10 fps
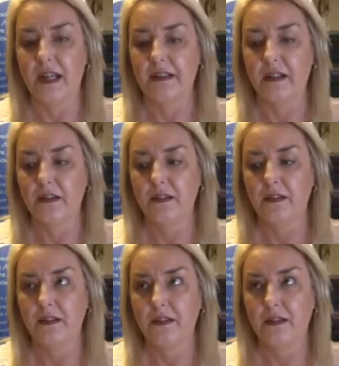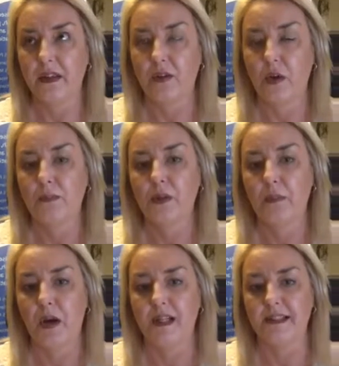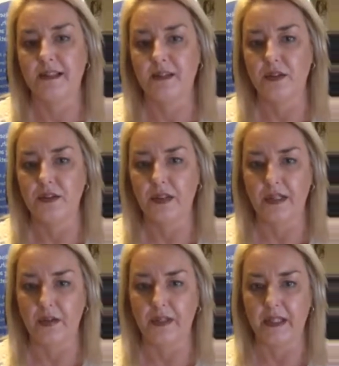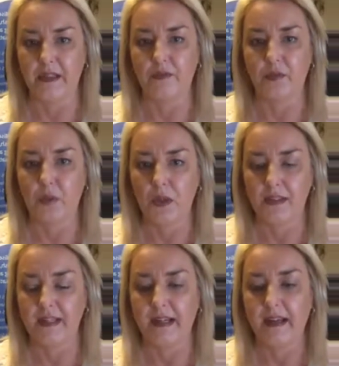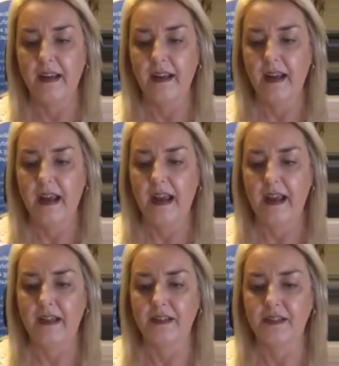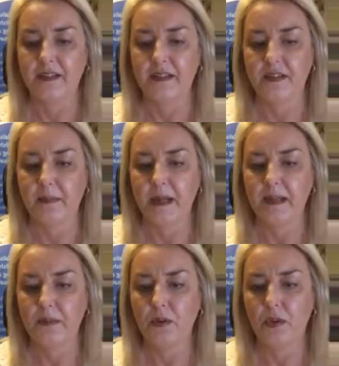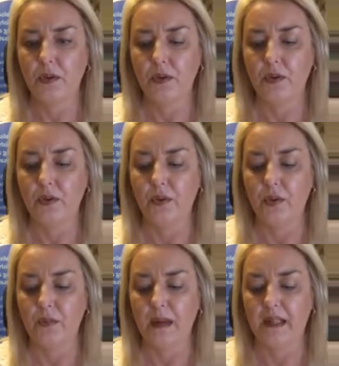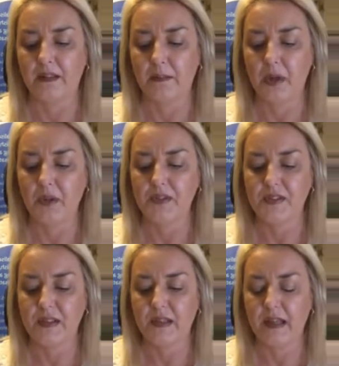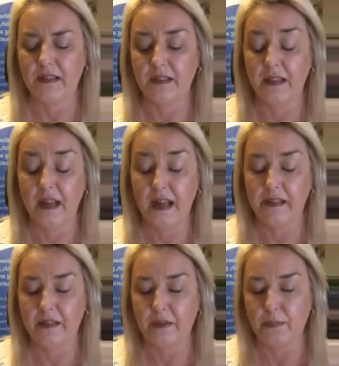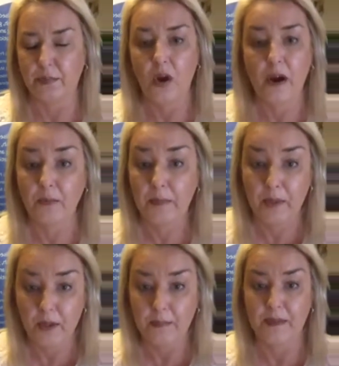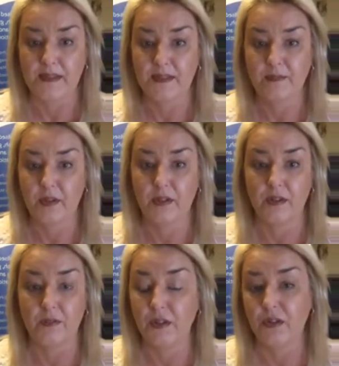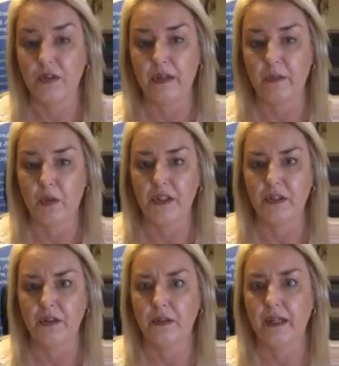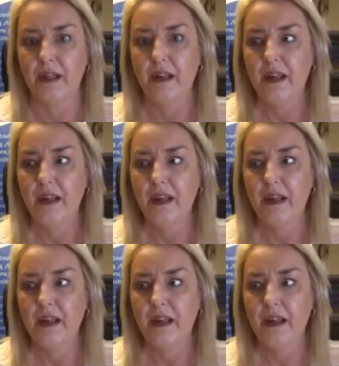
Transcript: and the compromise is usually on the end of quality, and the people who matter the most and are the primary purpose for you doing what you're doing